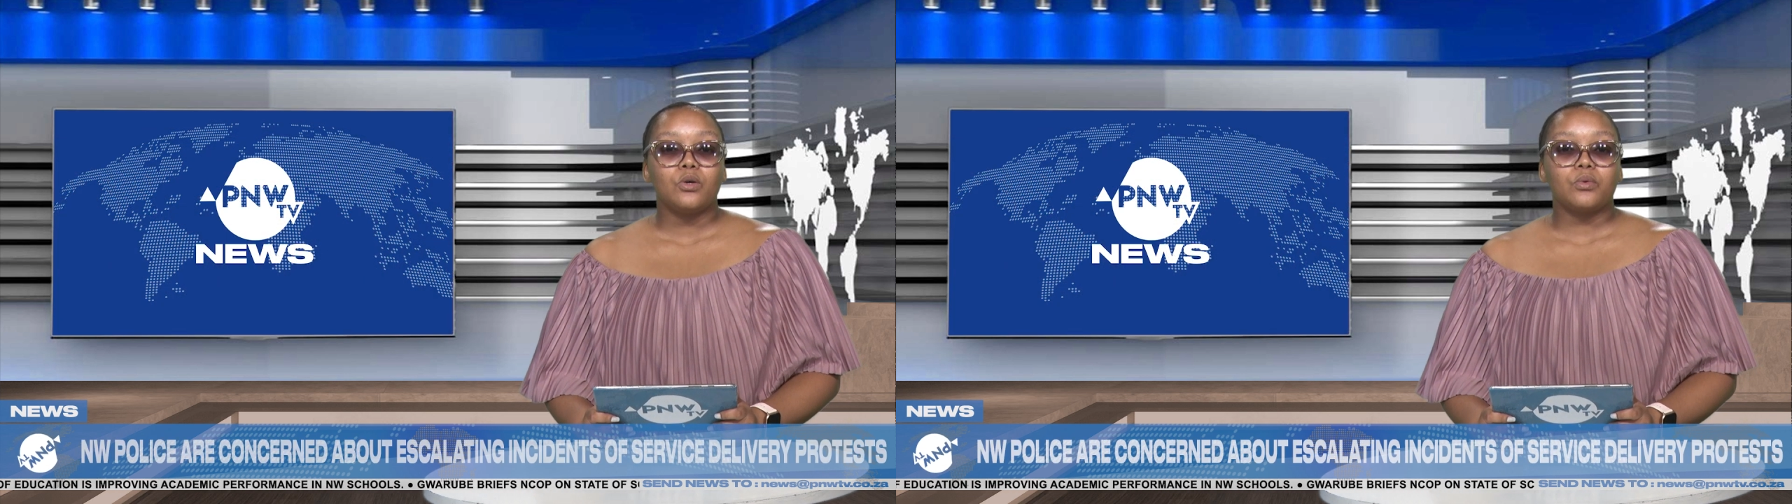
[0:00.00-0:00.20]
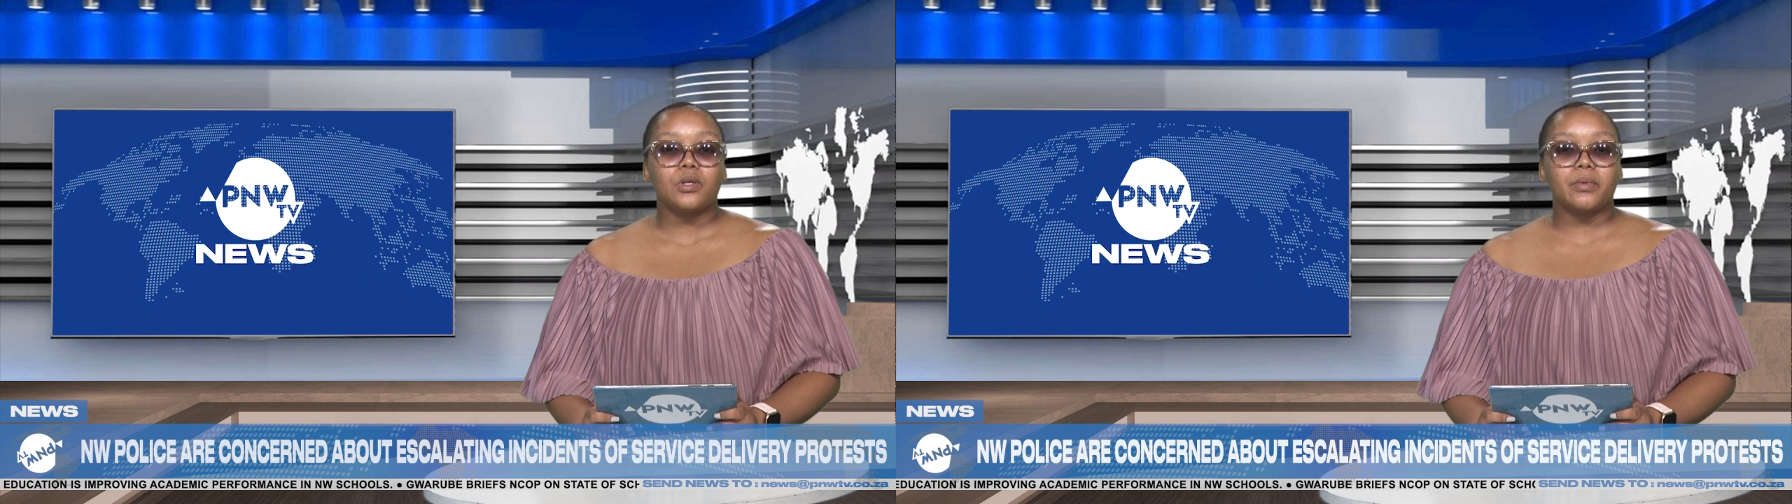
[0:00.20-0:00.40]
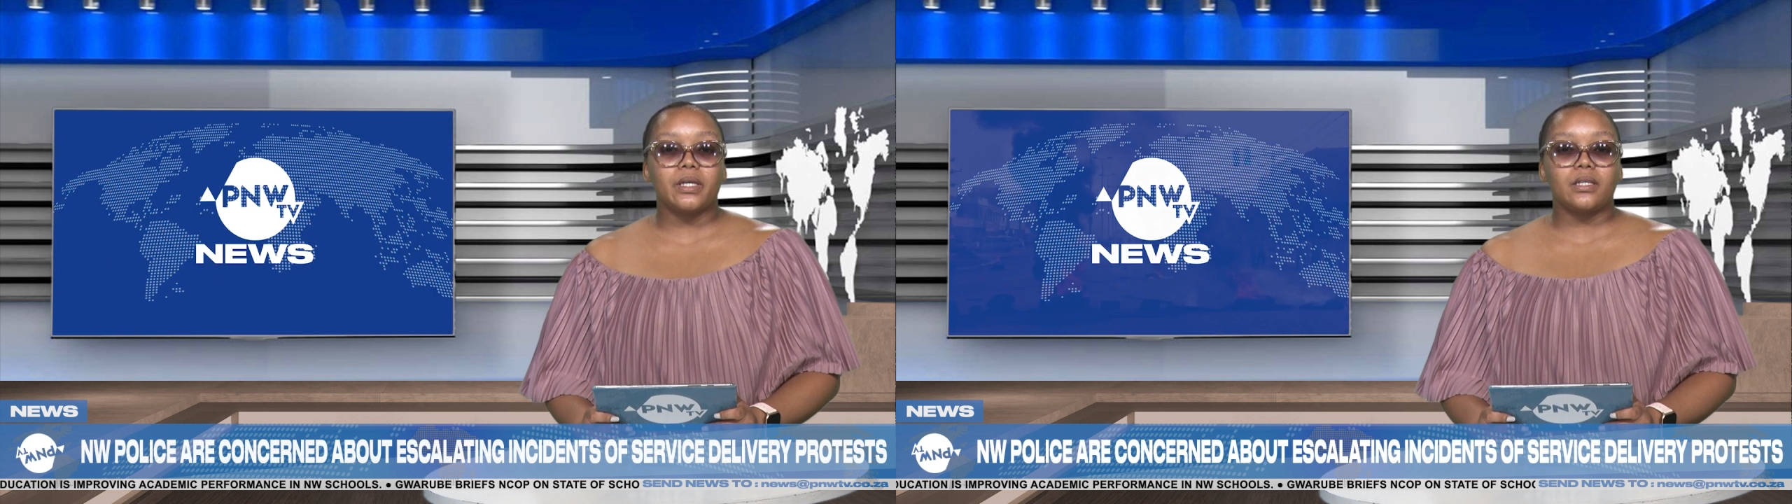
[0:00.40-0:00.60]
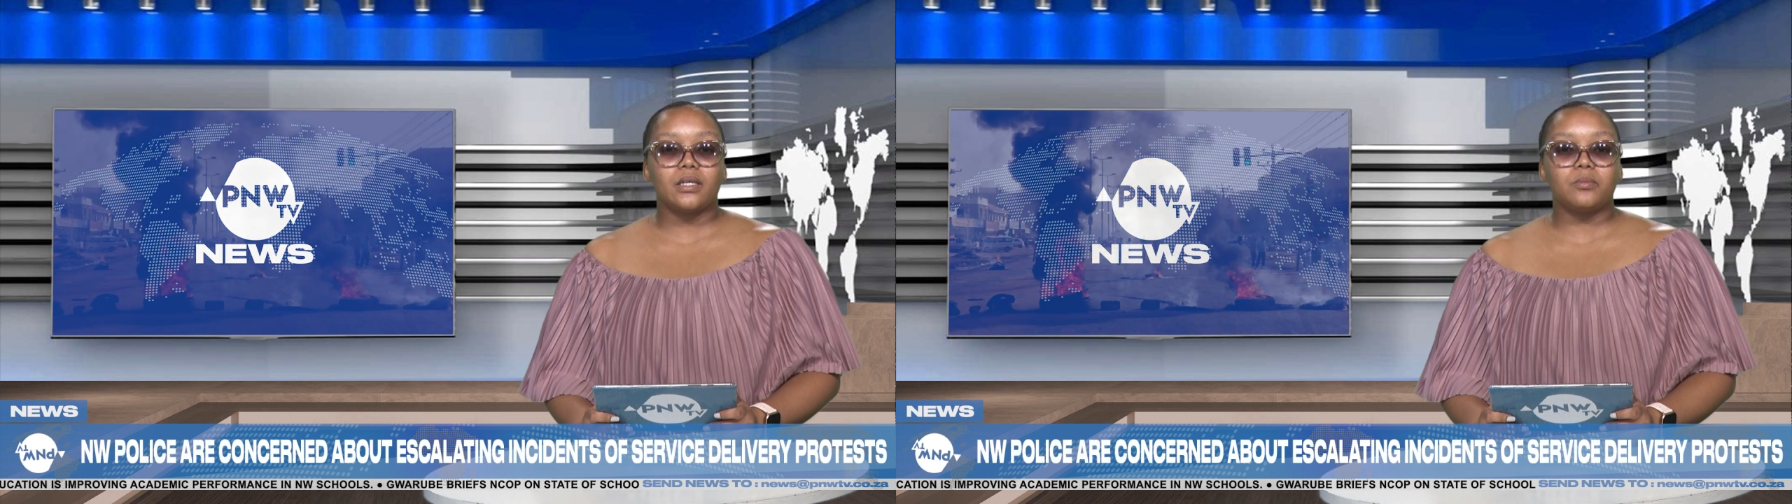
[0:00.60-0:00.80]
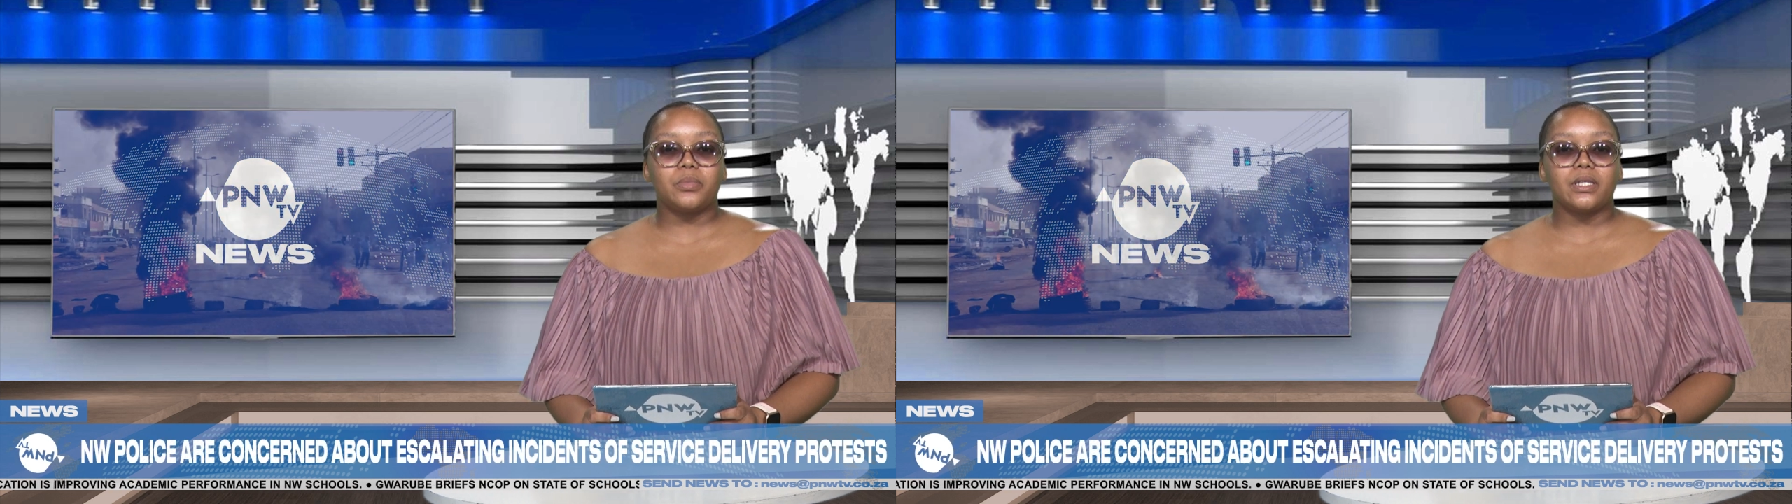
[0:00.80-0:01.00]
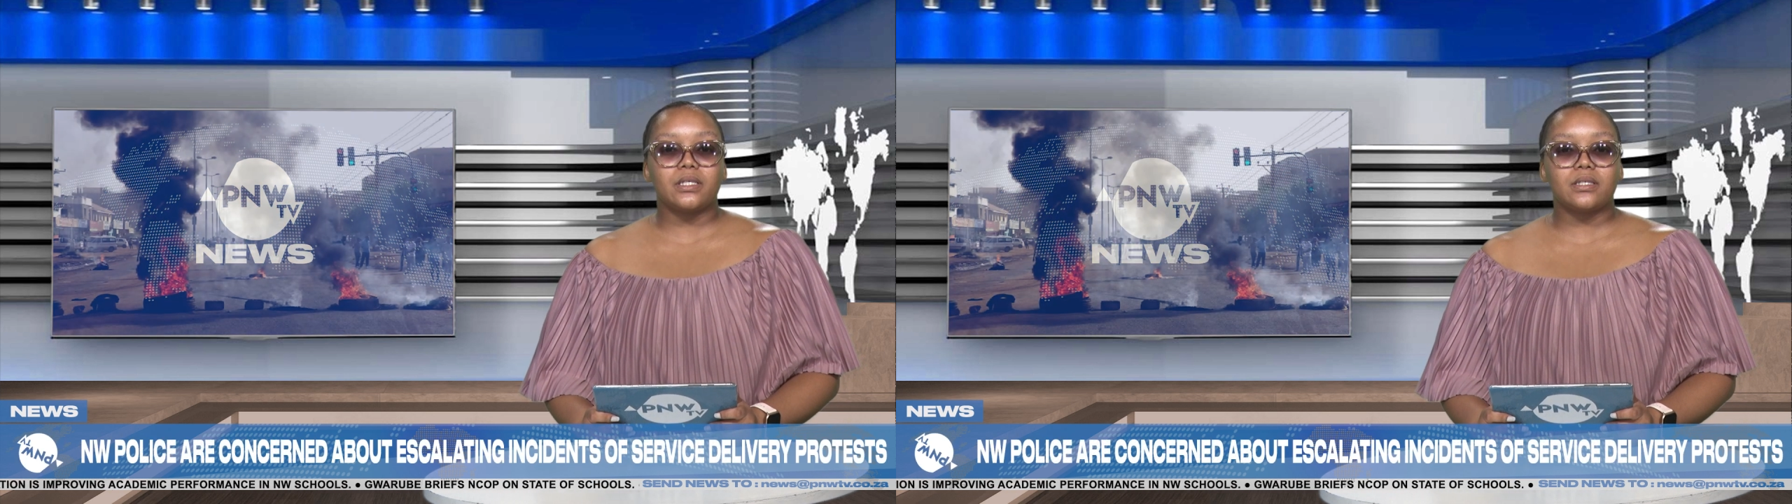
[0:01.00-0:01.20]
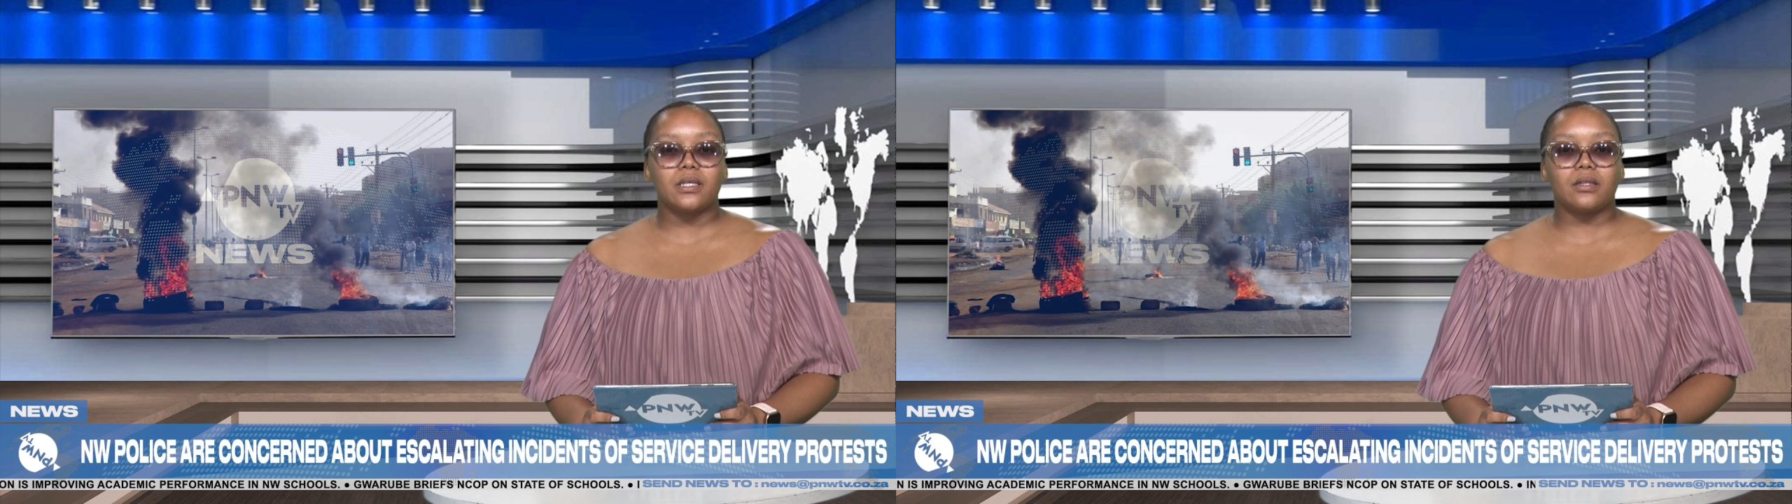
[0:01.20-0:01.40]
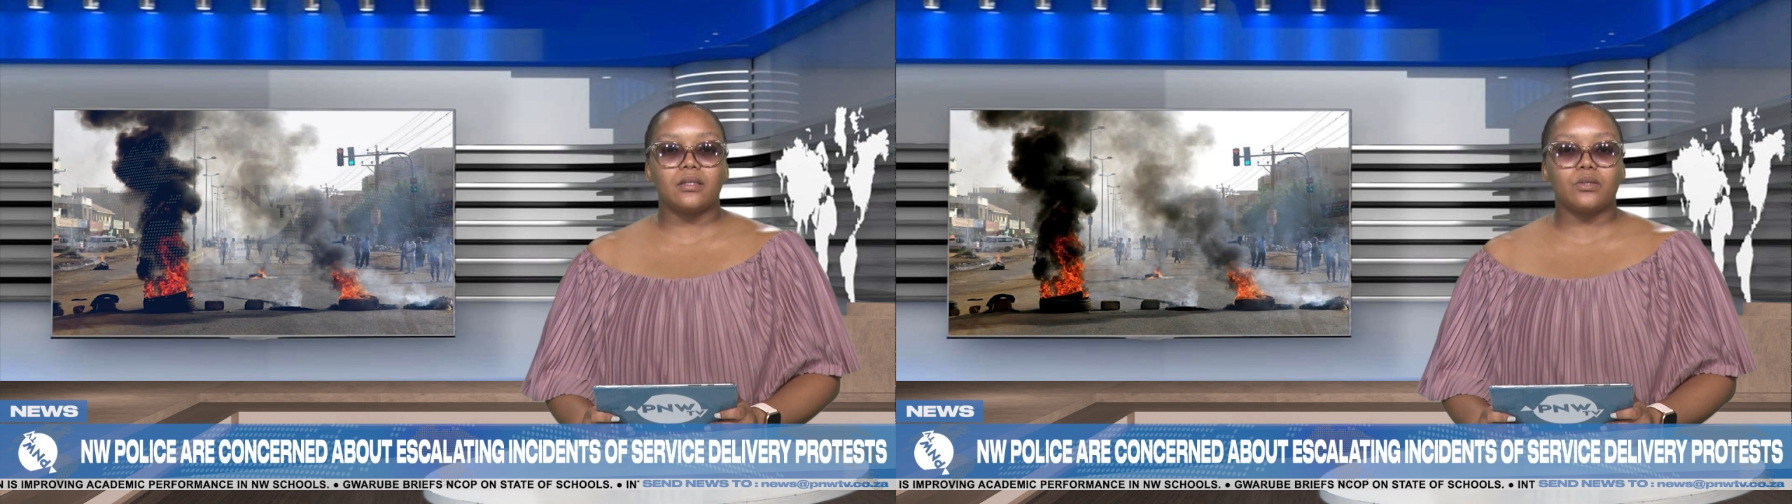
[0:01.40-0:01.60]
We begin here. Police
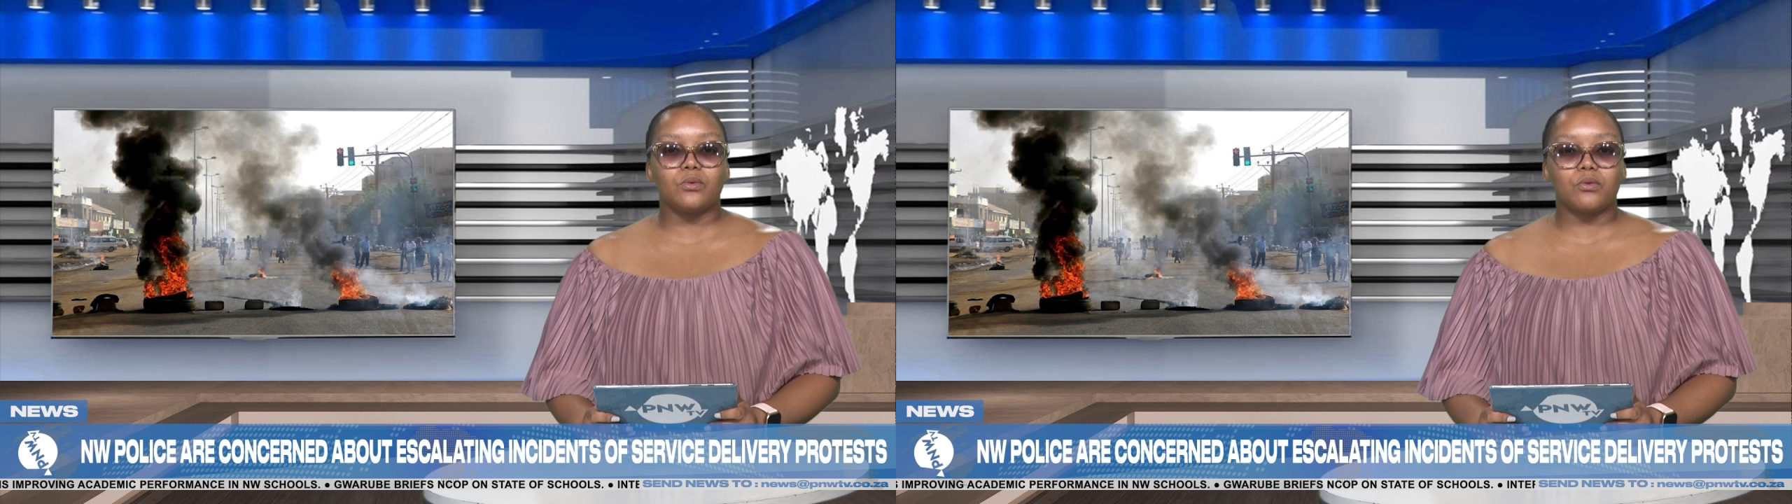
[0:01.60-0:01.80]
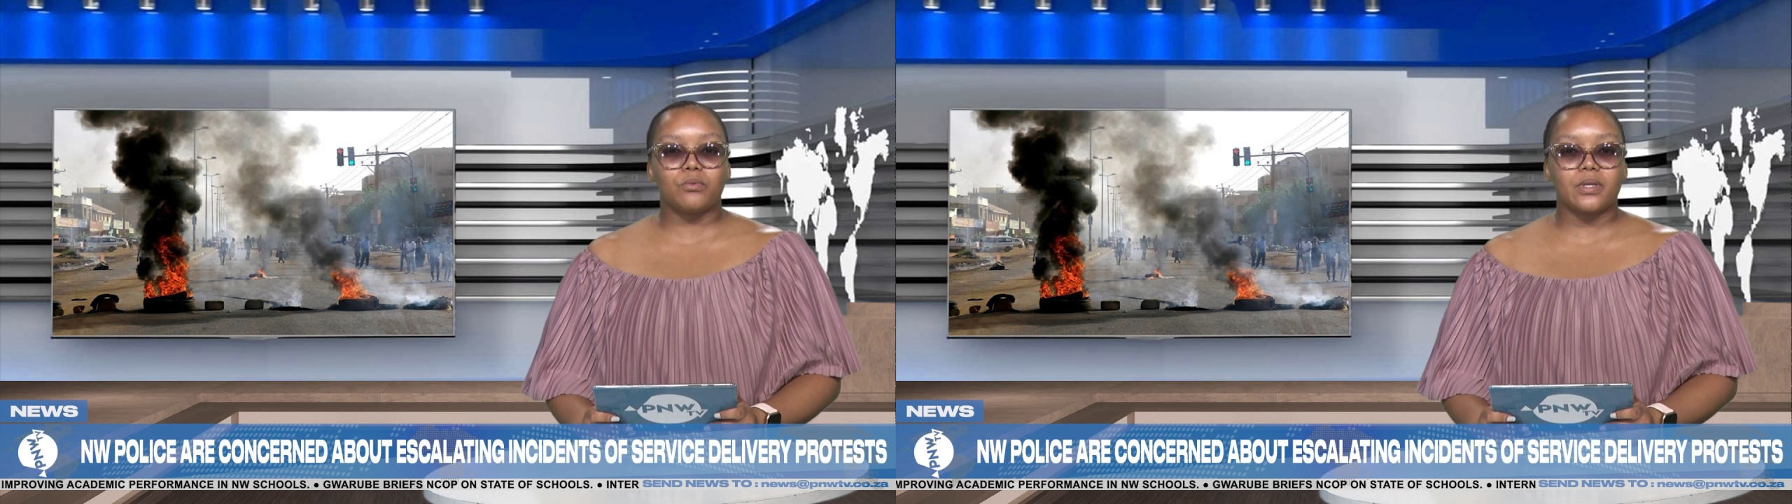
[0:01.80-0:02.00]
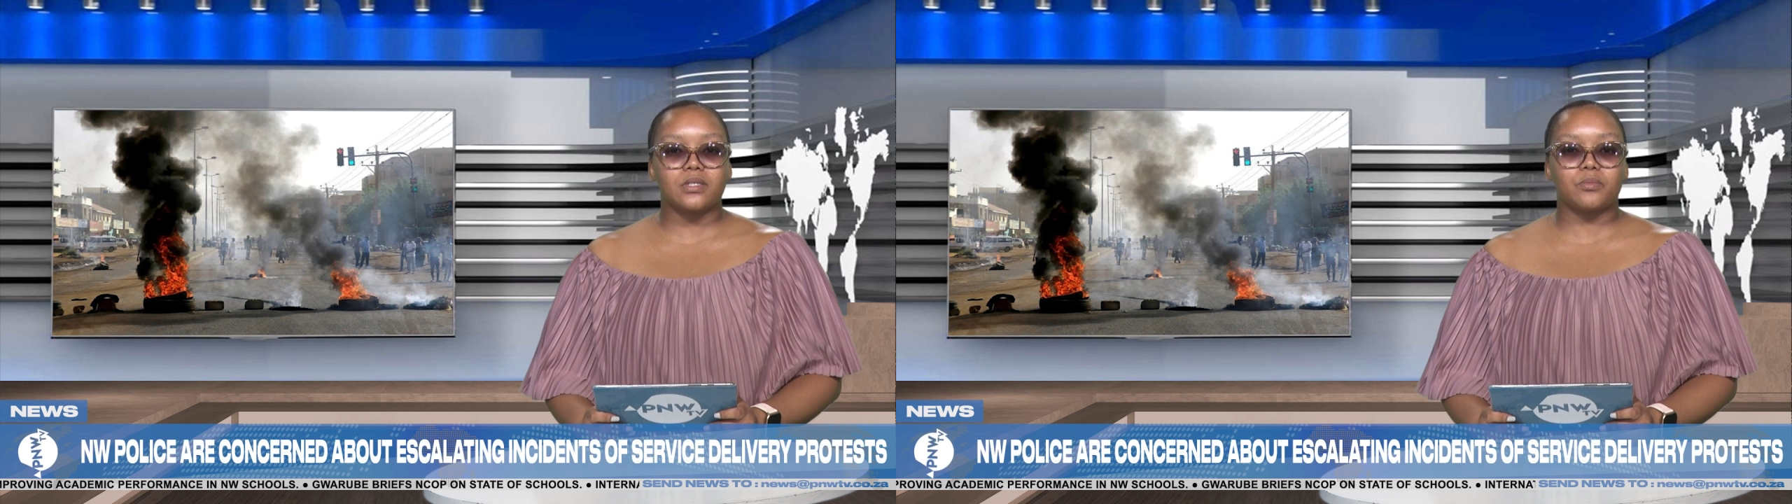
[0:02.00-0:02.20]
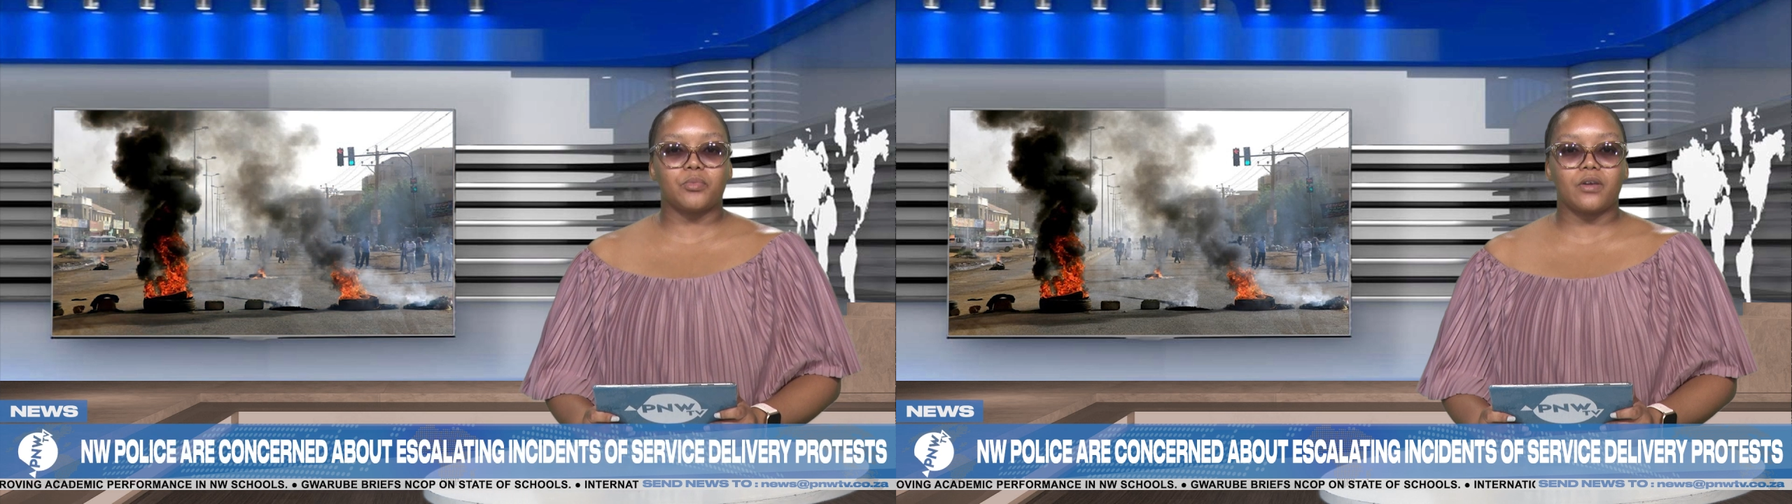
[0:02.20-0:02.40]
in the Northwest